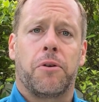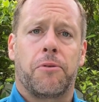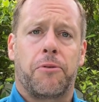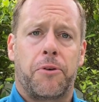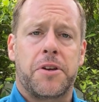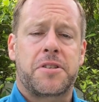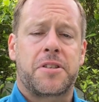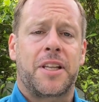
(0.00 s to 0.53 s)

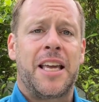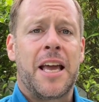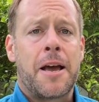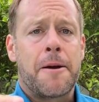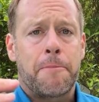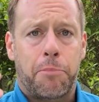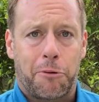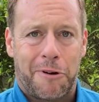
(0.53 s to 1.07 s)
Firstly,
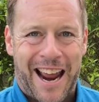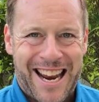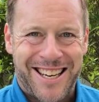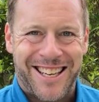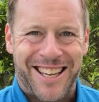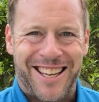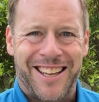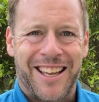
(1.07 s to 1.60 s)

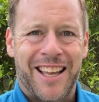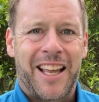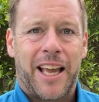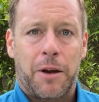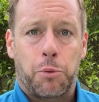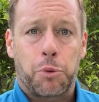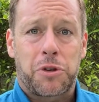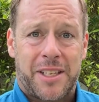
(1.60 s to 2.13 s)
branding,
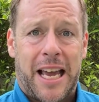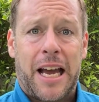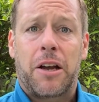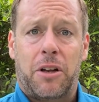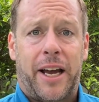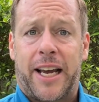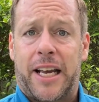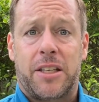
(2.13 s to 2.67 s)
it will sound
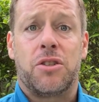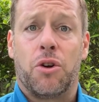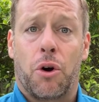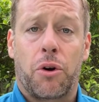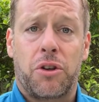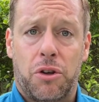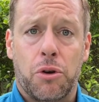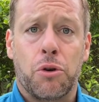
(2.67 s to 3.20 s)
like it's
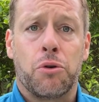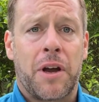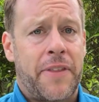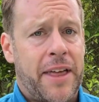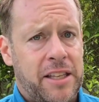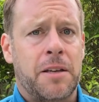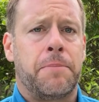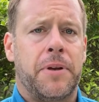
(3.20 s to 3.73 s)
not you, and
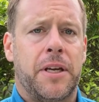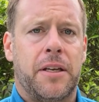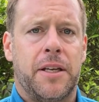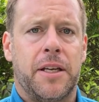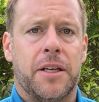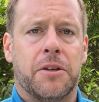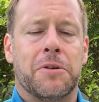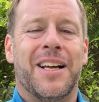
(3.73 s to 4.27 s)
that's a big
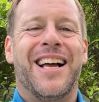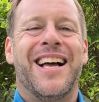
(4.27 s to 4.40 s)
deal.